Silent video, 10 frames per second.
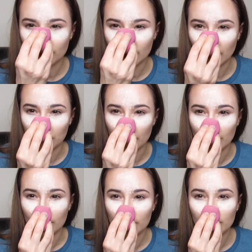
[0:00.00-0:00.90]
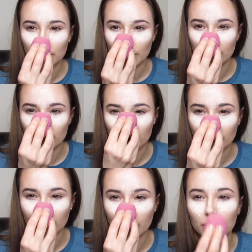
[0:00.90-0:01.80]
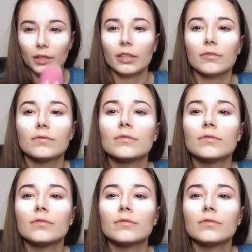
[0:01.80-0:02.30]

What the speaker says: down my nose. My nose gets very oily.